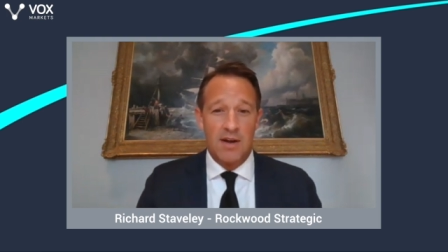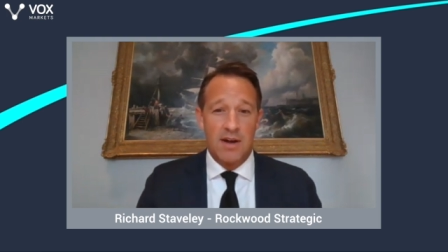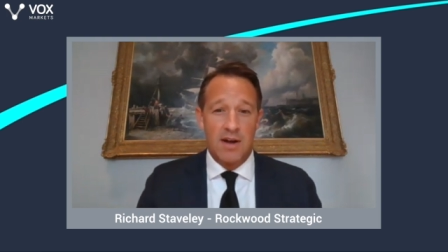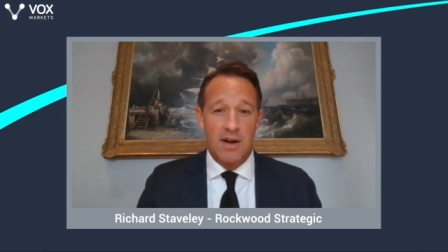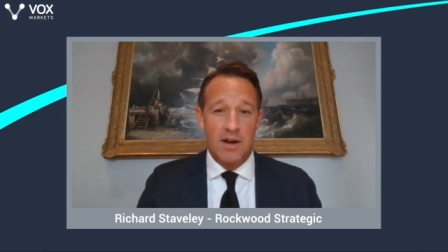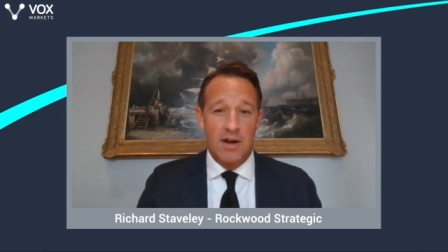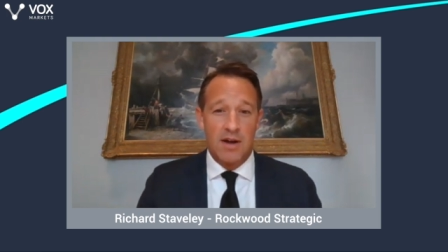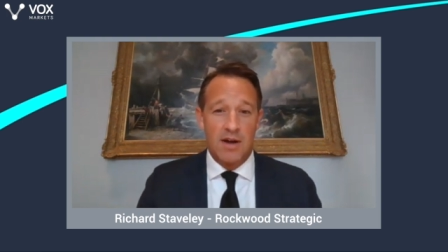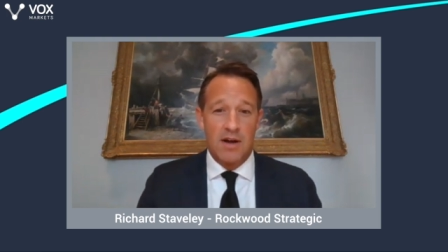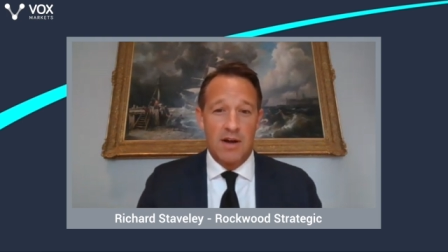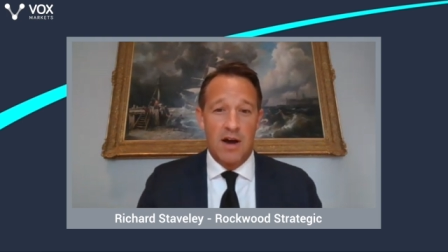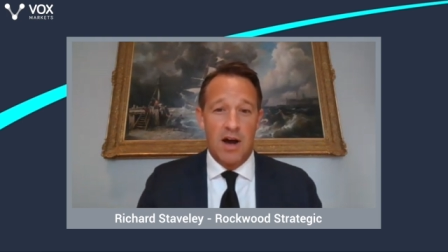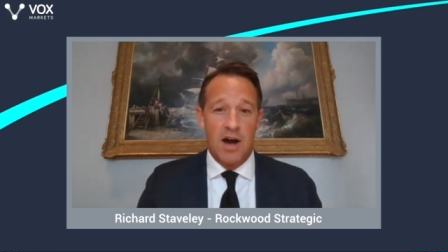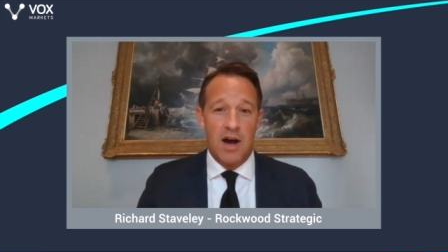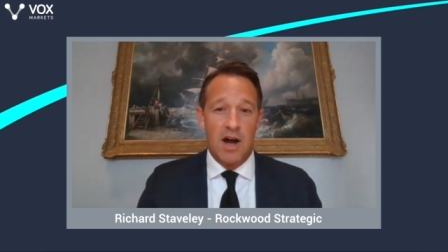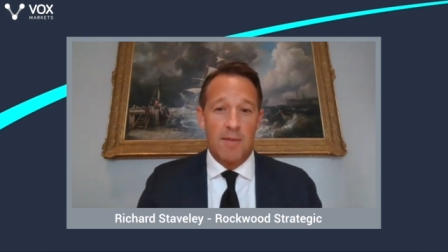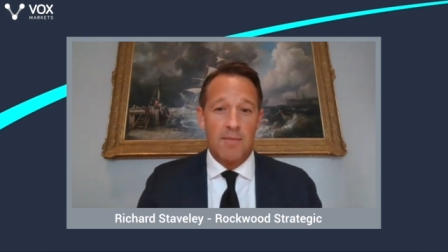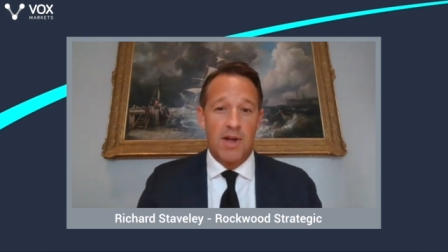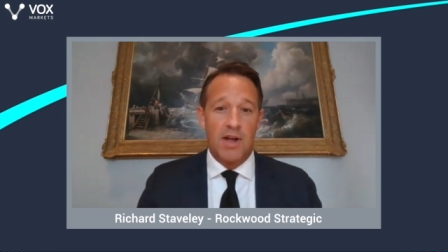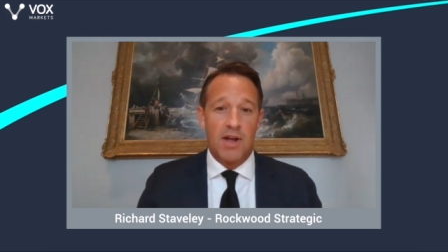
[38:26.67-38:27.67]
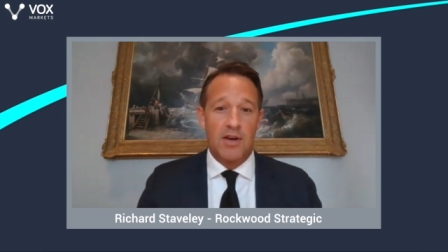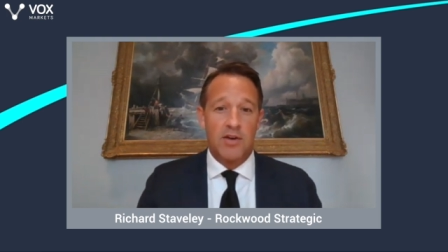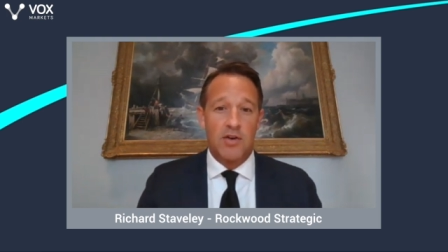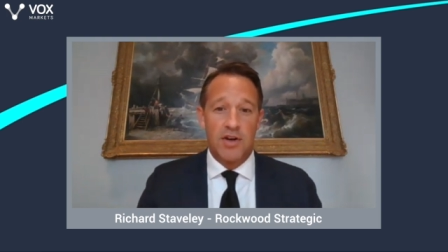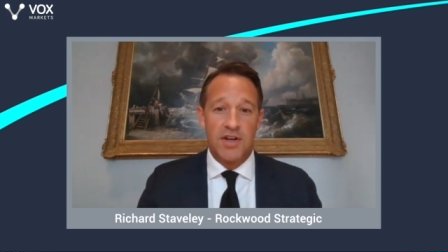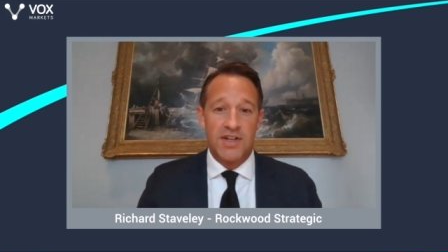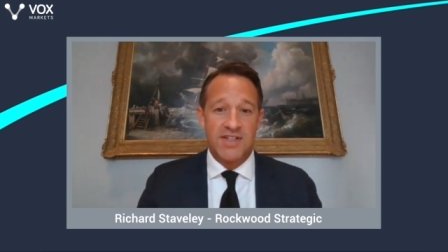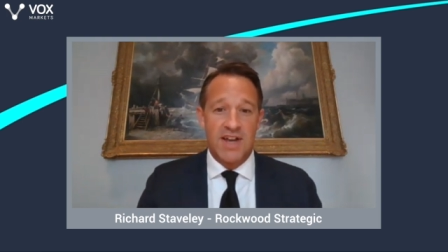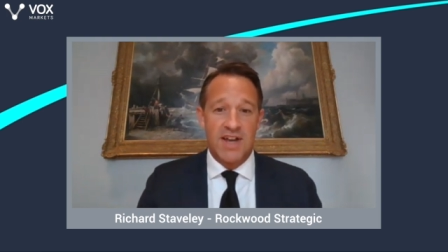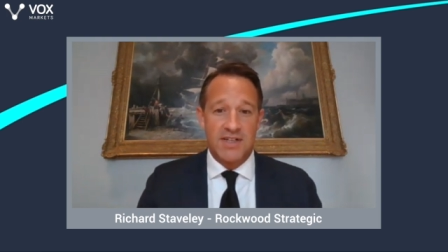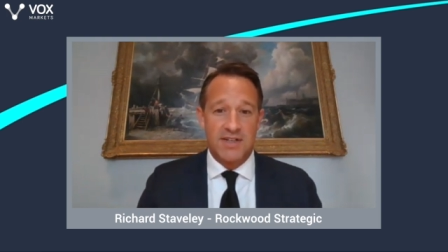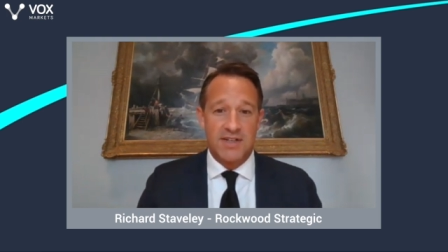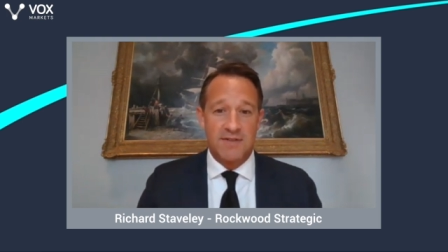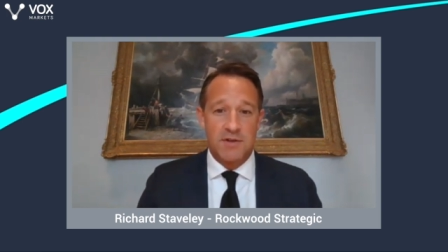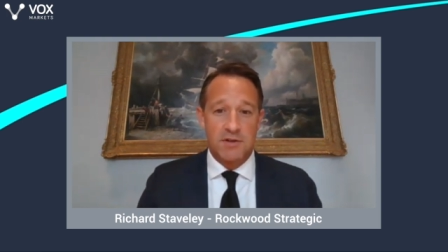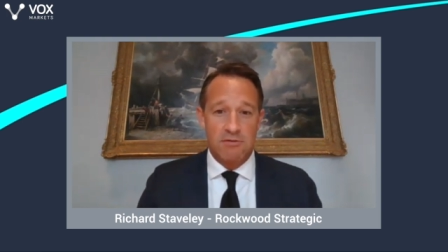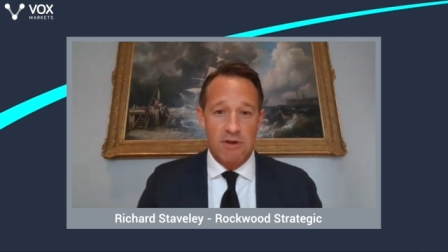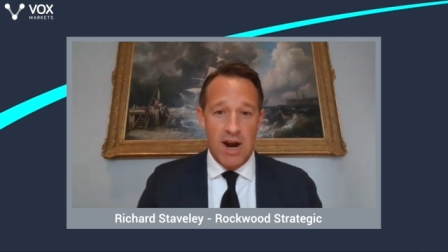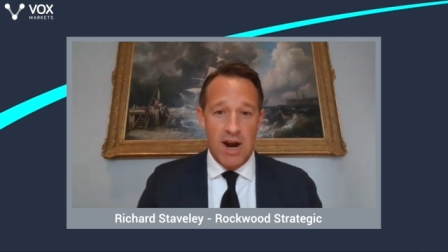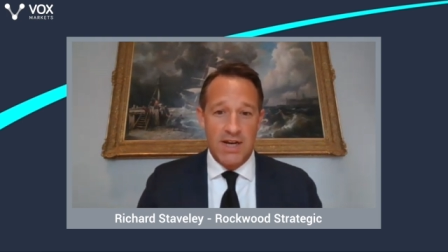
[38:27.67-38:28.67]
I'm a non-executive
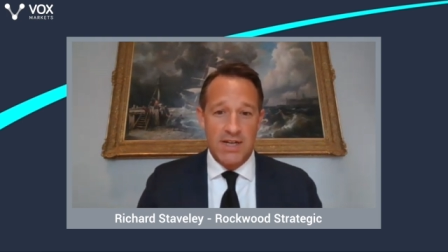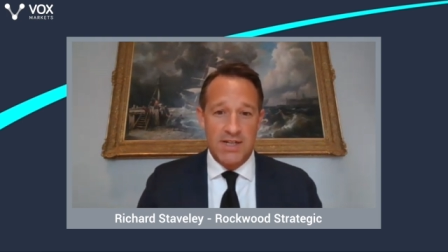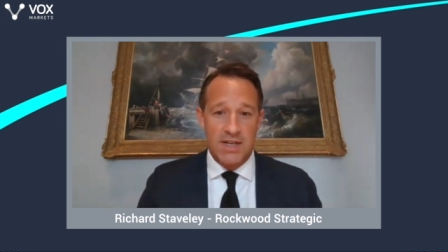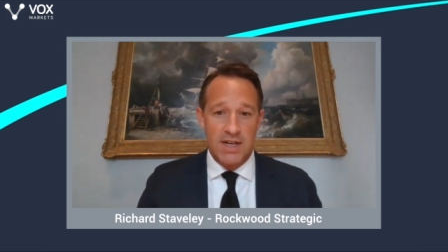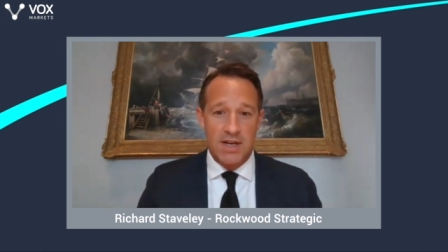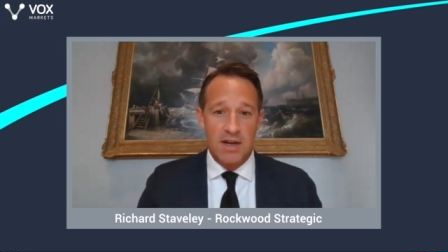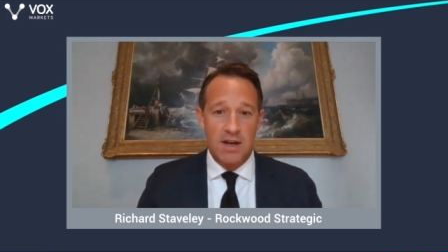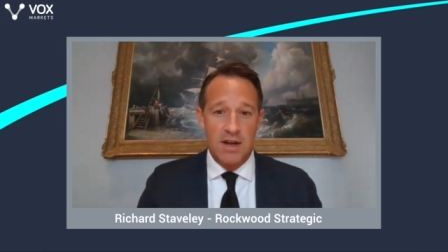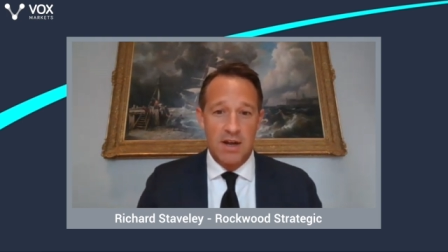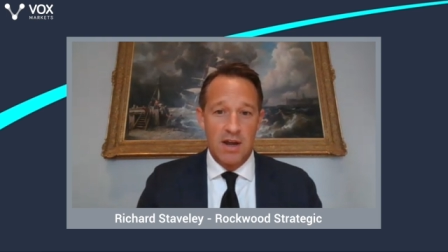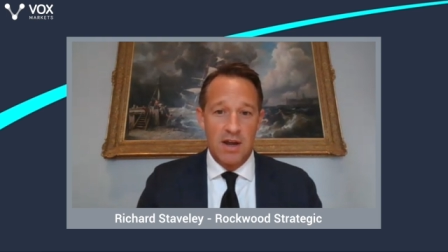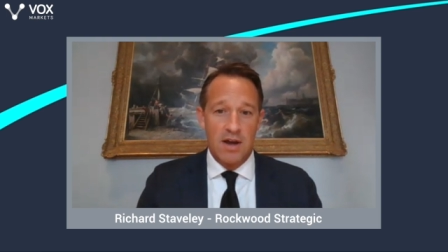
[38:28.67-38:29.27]
director.